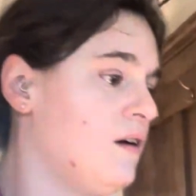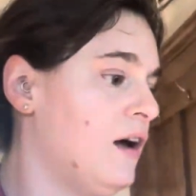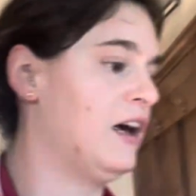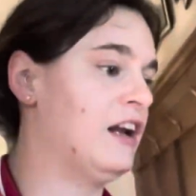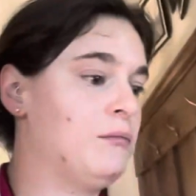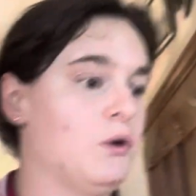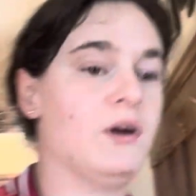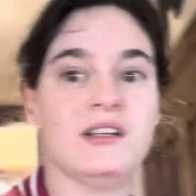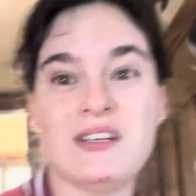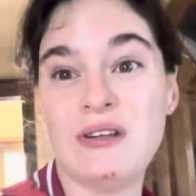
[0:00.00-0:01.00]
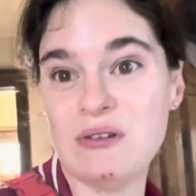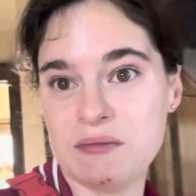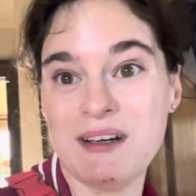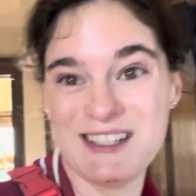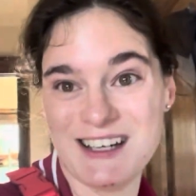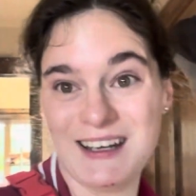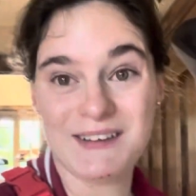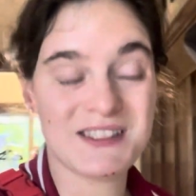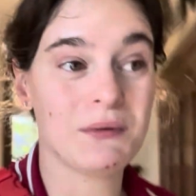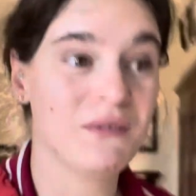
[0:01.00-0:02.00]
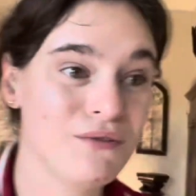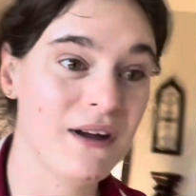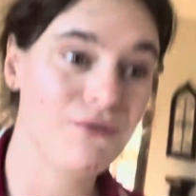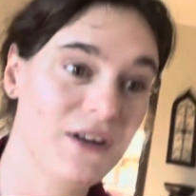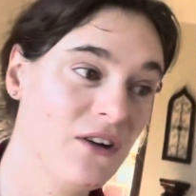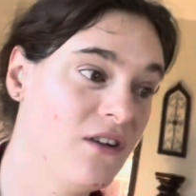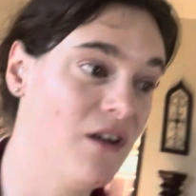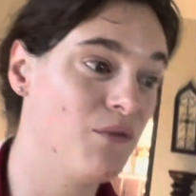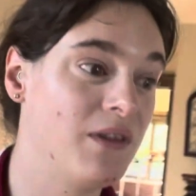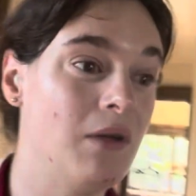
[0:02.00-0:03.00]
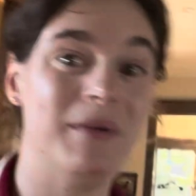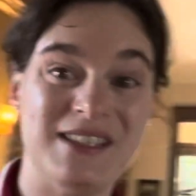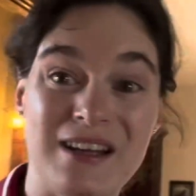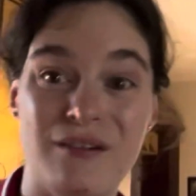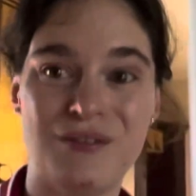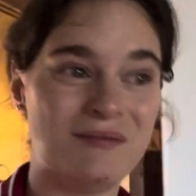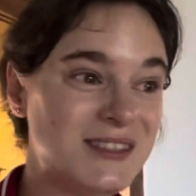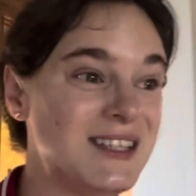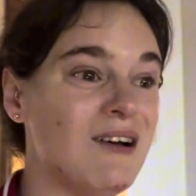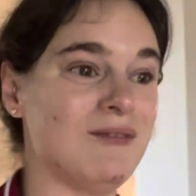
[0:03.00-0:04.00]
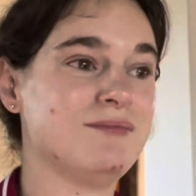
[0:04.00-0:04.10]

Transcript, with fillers: and I'm going to lose my shit if someone five-fingered off with all my stuff. So,